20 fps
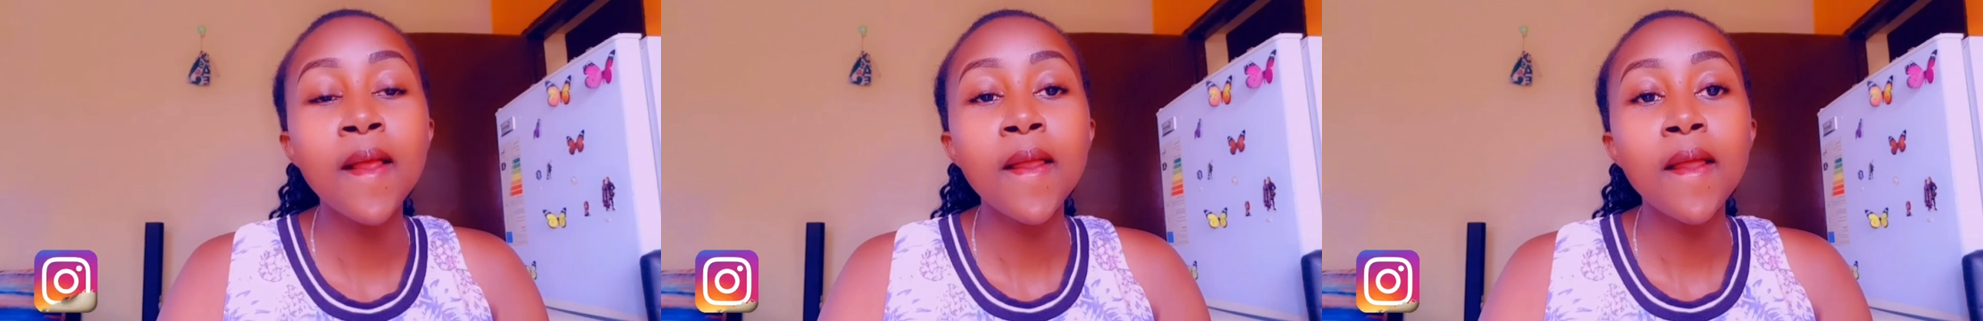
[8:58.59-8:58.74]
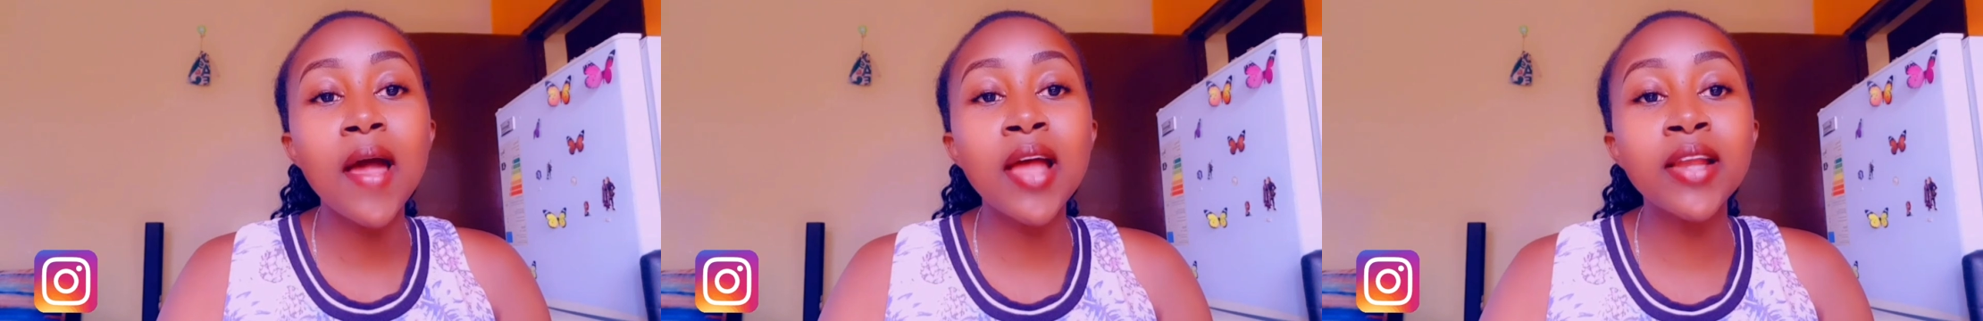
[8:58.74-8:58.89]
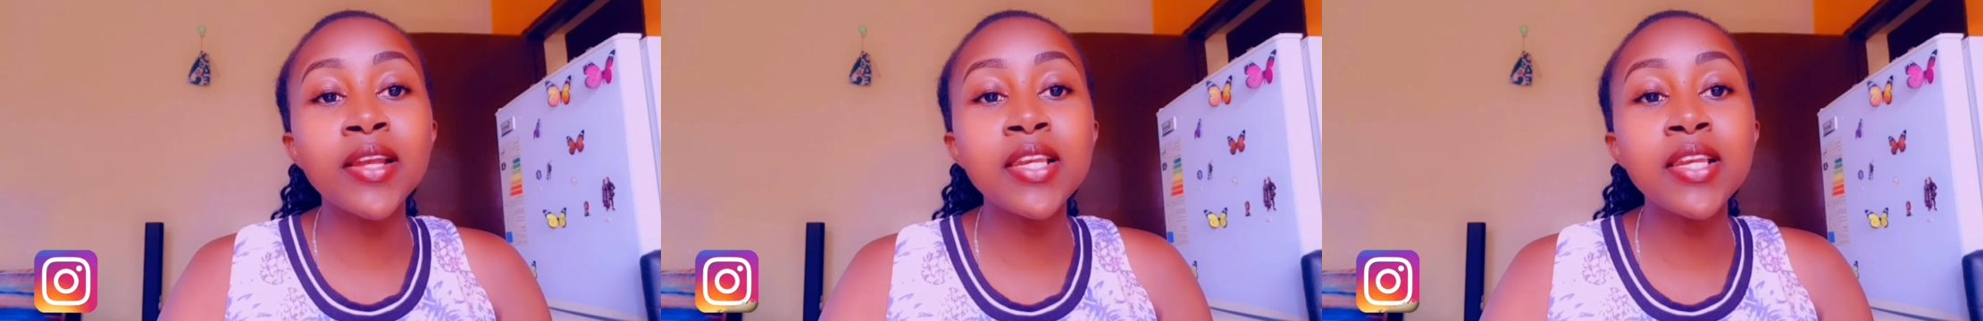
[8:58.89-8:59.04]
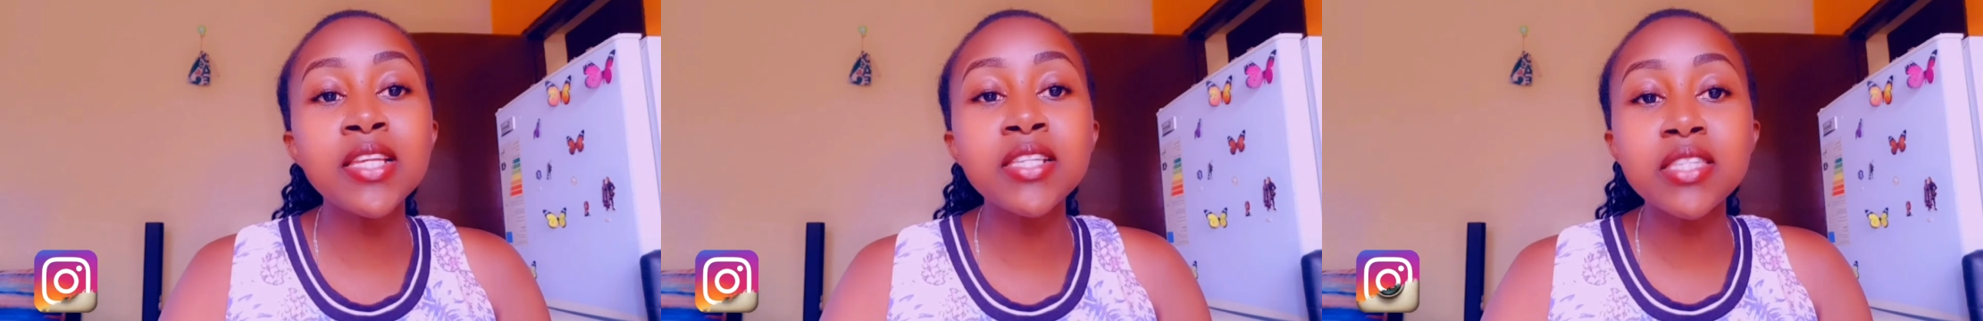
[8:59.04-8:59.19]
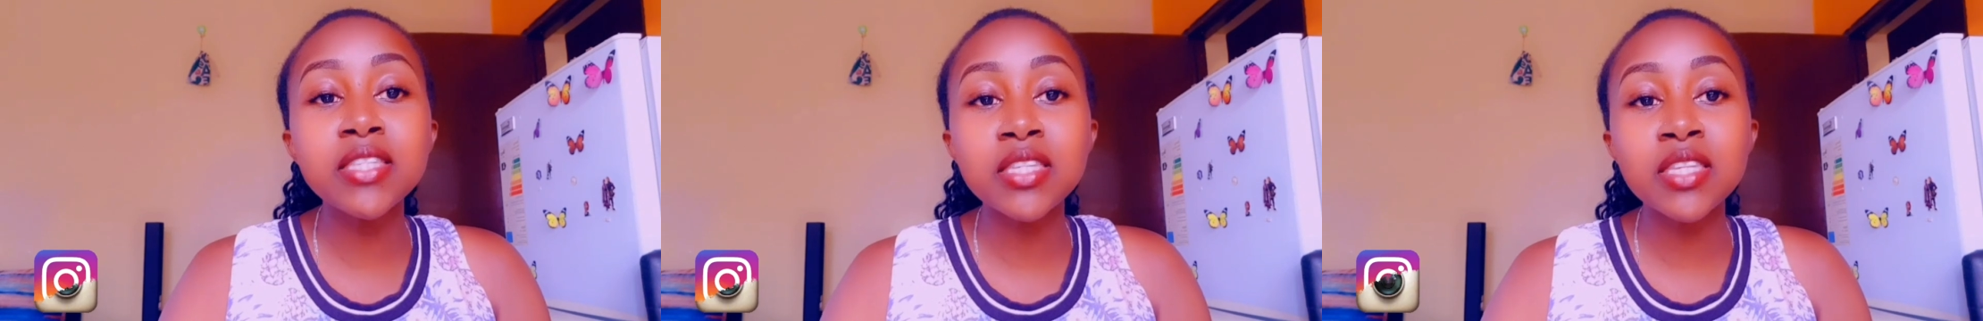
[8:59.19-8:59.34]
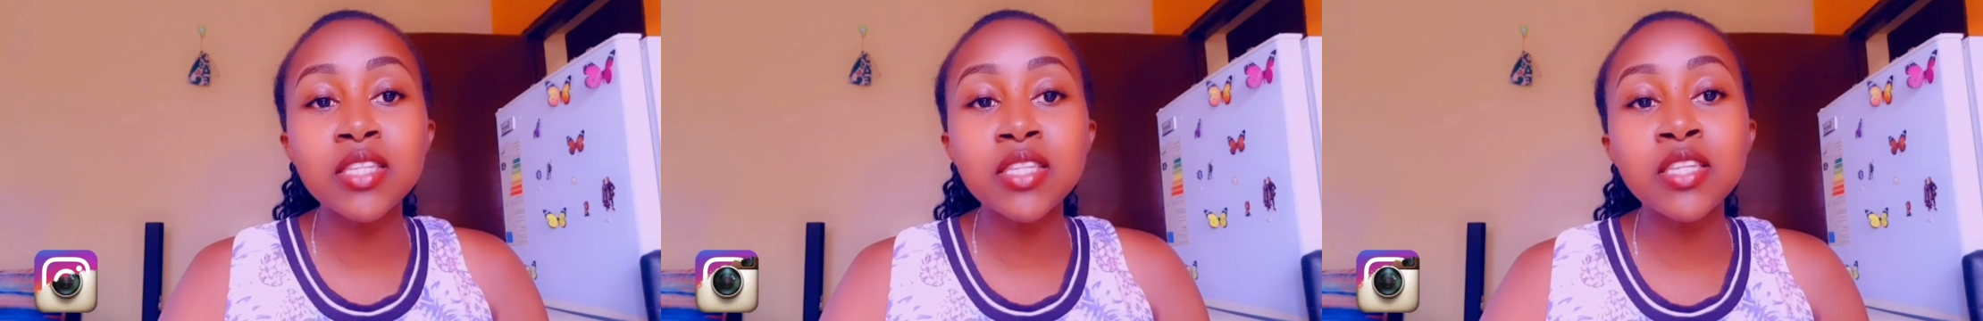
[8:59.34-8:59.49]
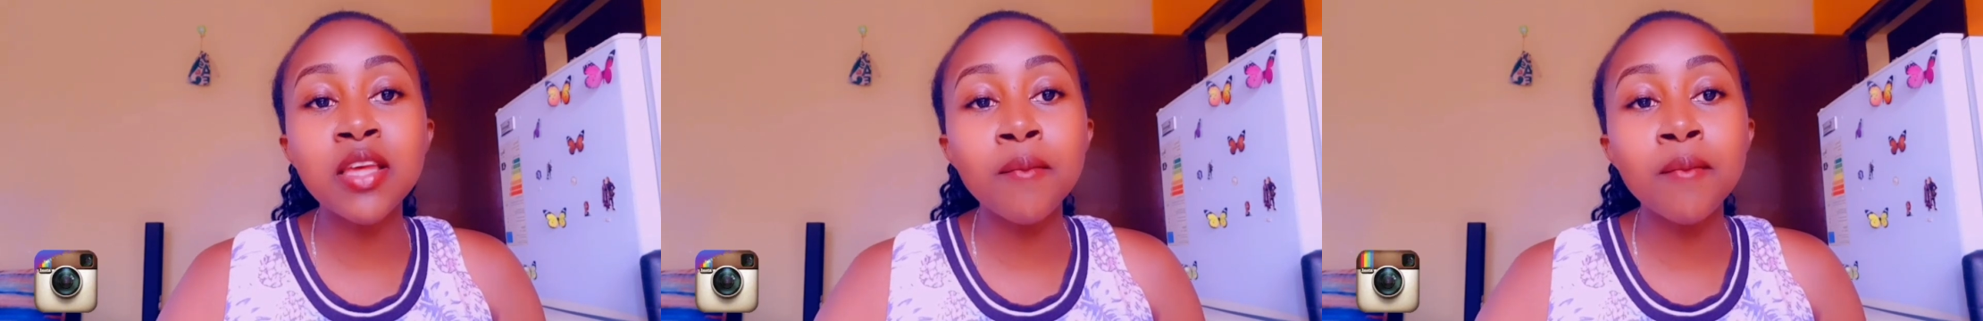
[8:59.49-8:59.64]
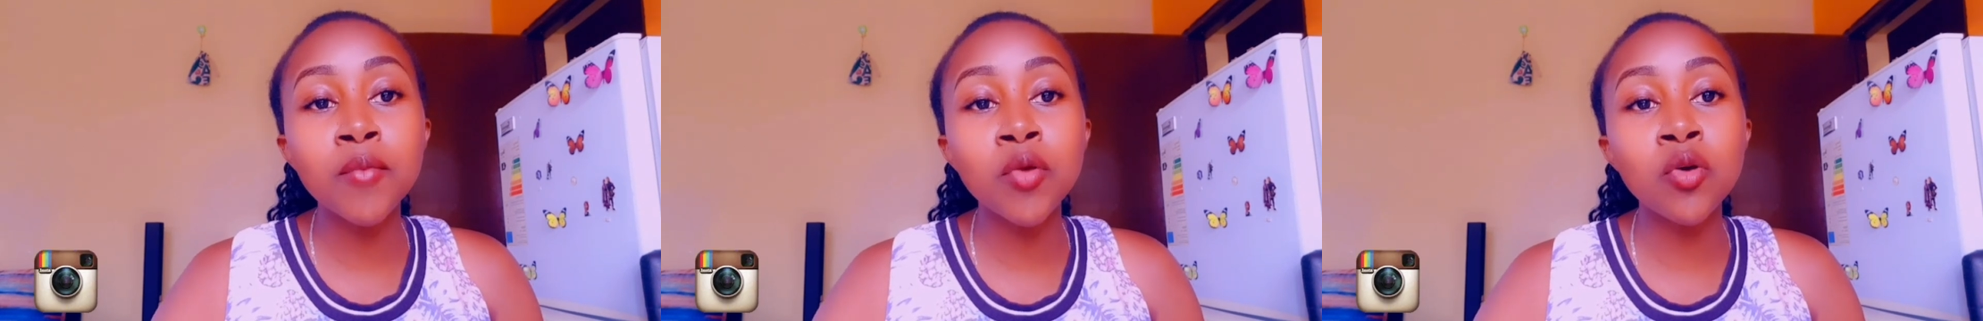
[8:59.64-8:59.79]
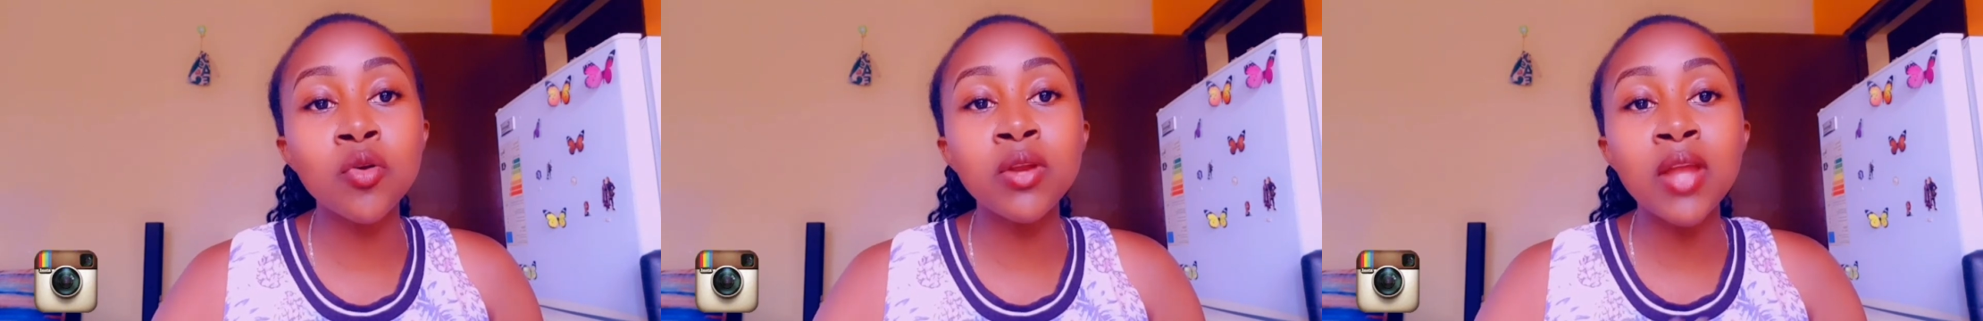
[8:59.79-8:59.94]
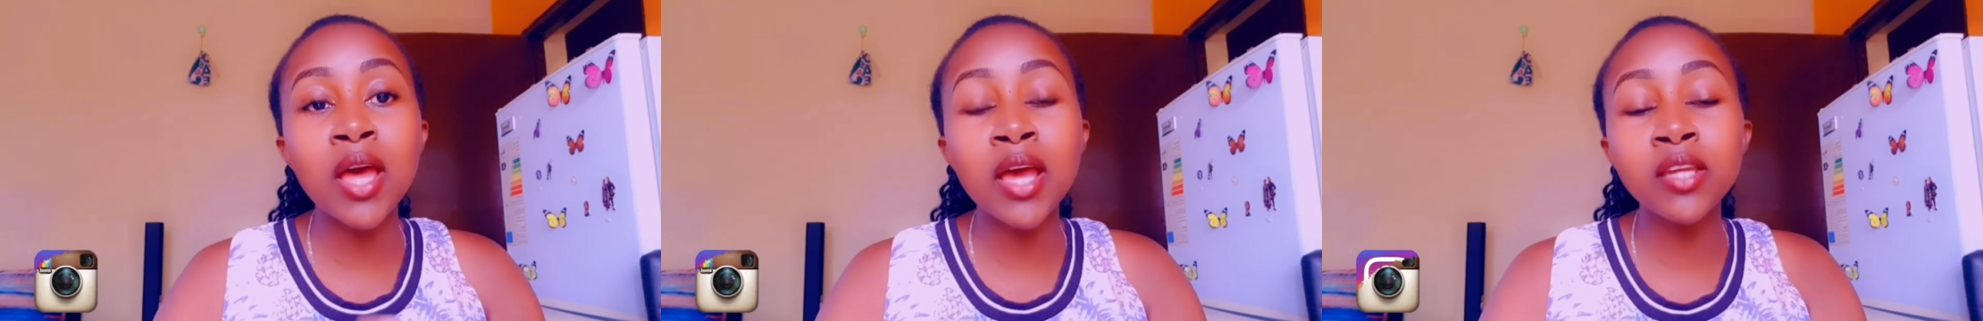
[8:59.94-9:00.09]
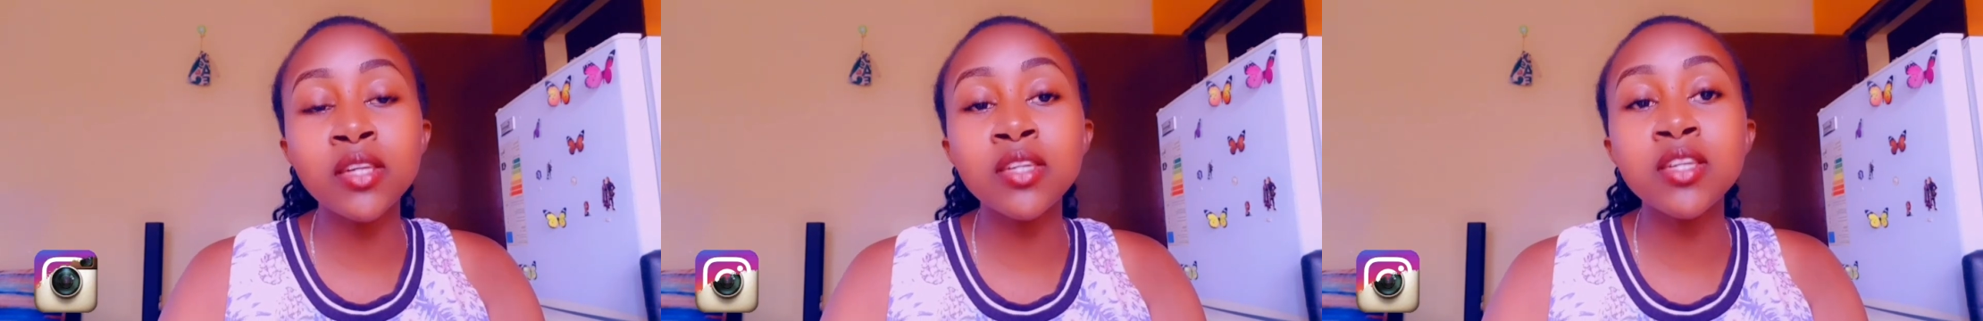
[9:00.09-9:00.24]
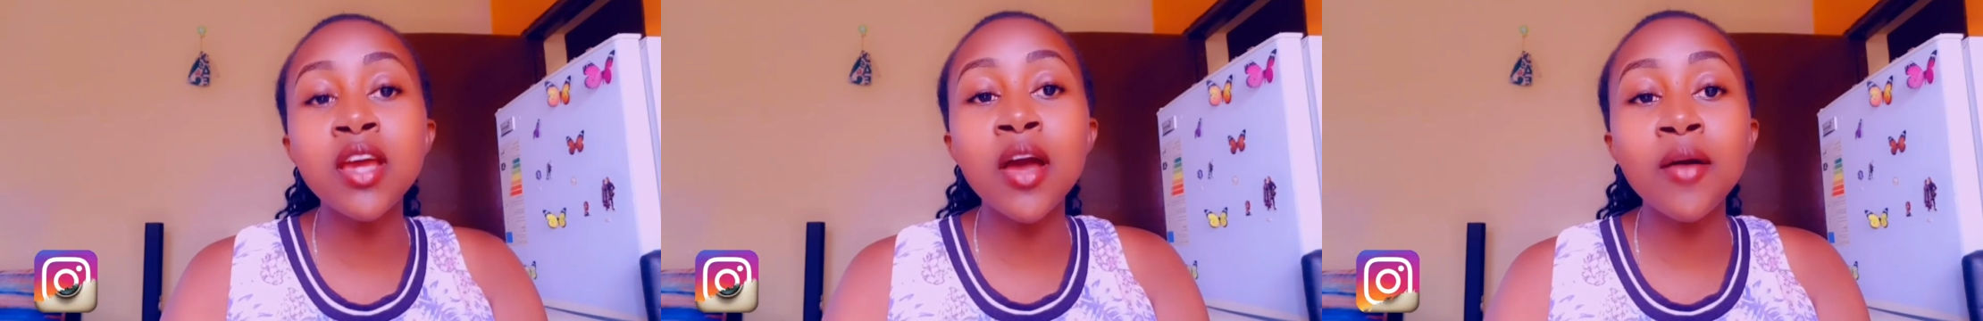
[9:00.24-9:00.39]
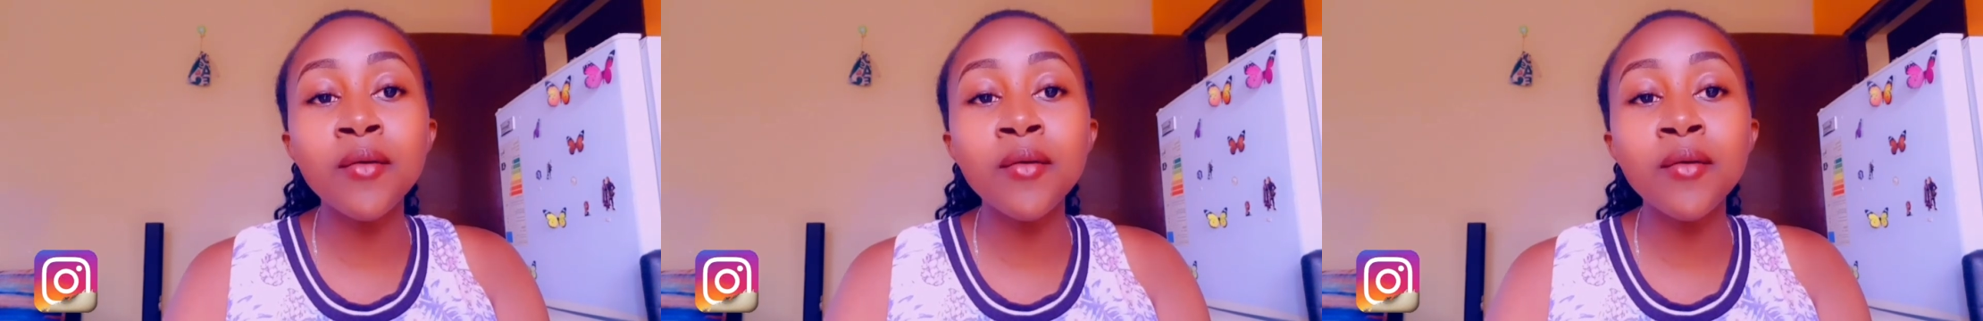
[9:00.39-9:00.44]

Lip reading: At least sasa mko na idea